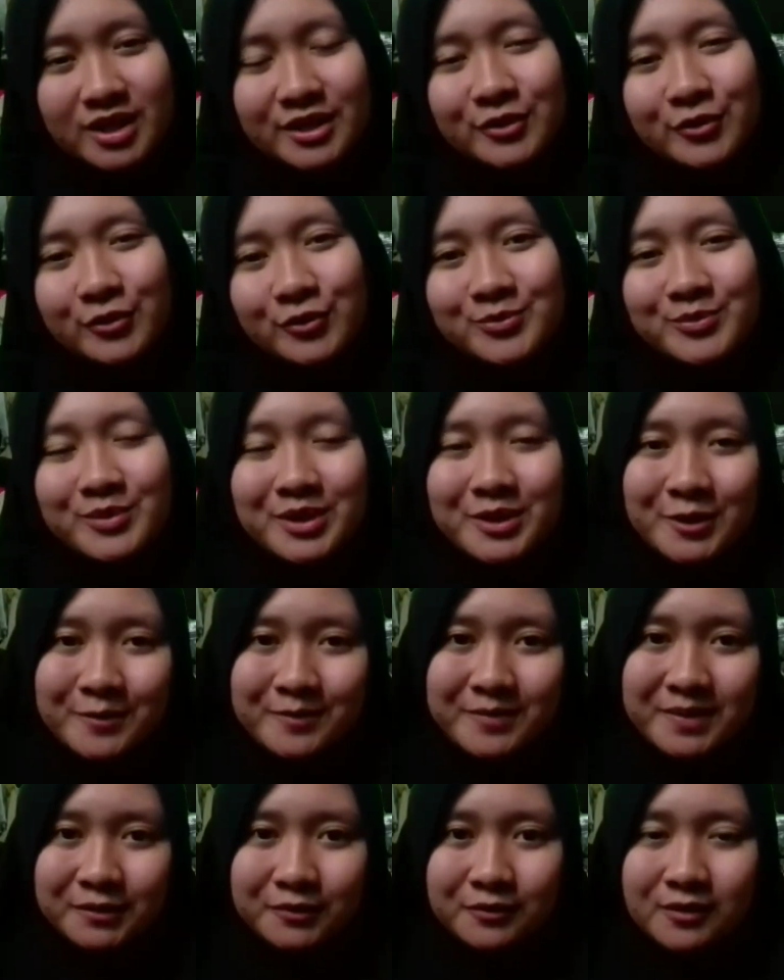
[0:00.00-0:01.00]
Assalamualaikum
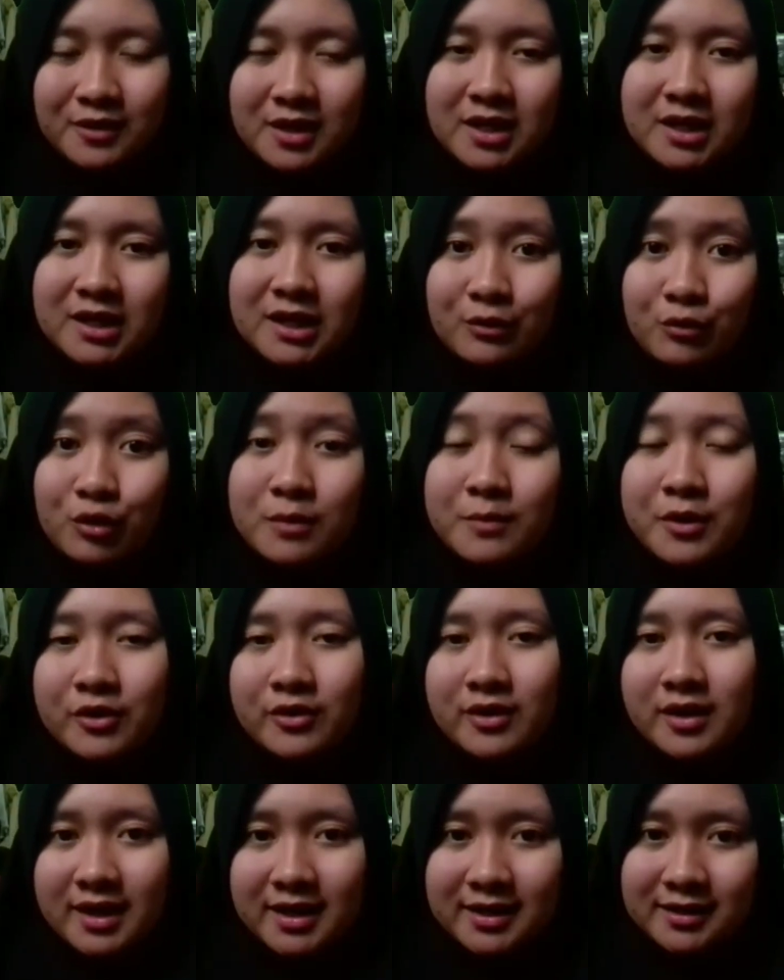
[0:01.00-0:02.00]
warahmatullahi
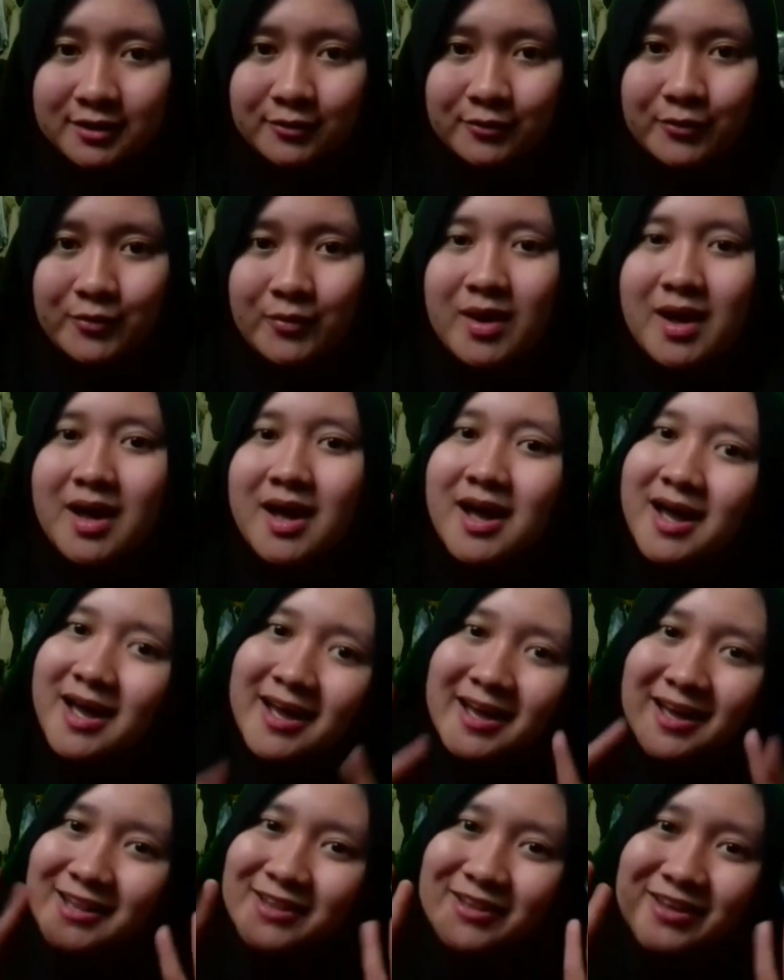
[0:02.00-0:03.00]
wabarakatuh.
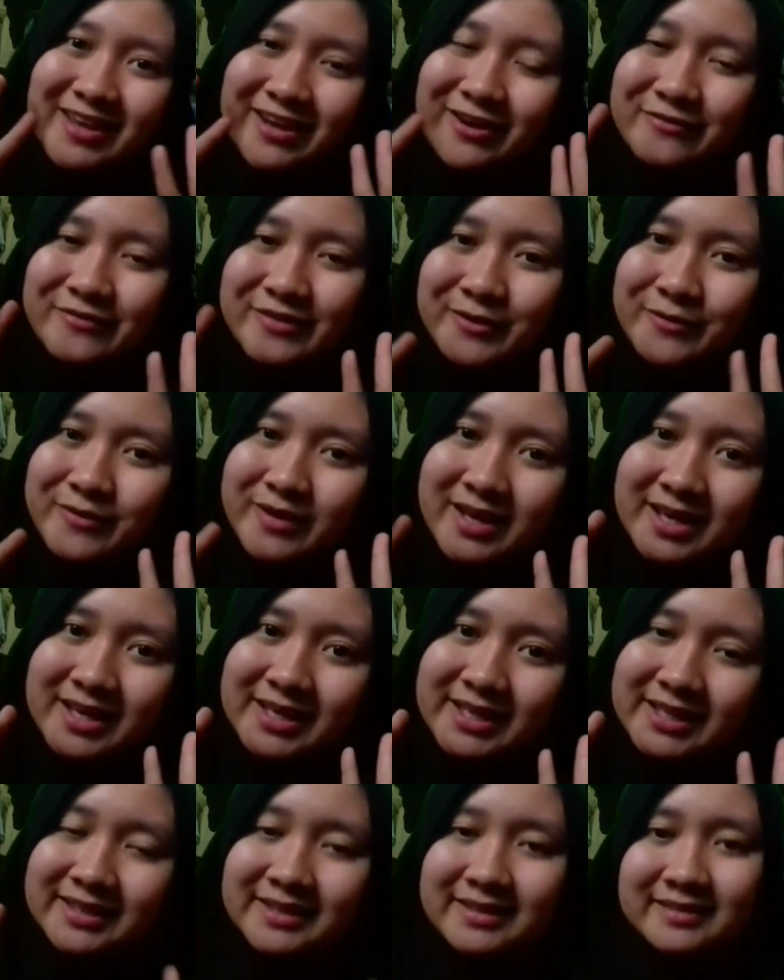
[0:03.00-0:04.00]
Hello
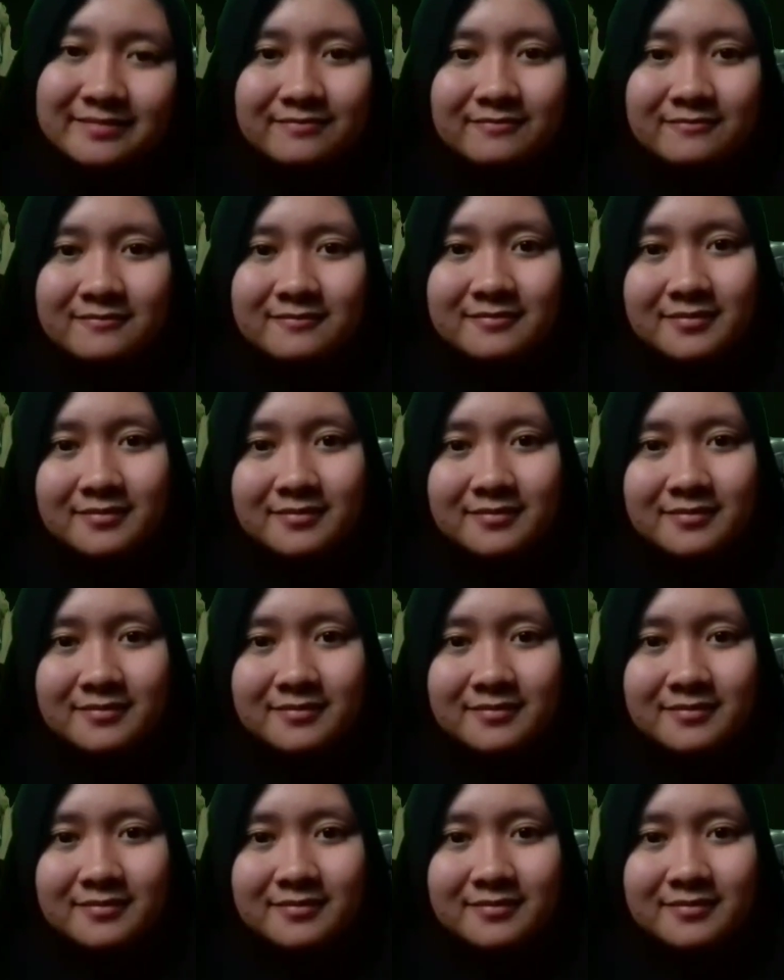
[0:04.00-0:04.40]
everyone.